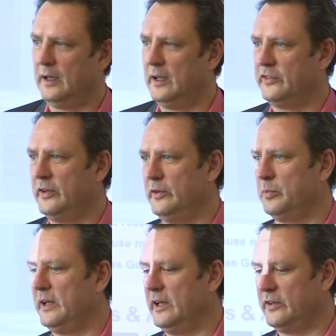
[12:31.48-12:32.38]
are serious
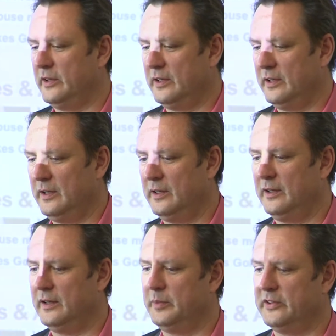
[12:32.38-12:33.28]
players
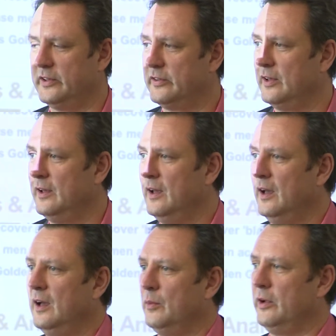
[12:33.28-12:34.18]
in the business.
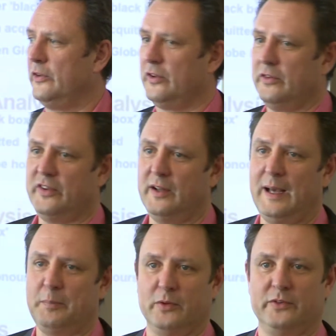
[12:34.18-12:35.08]
We also sell
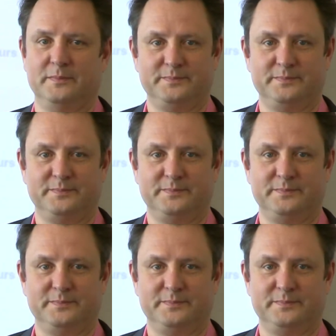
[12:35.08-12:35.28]
apples.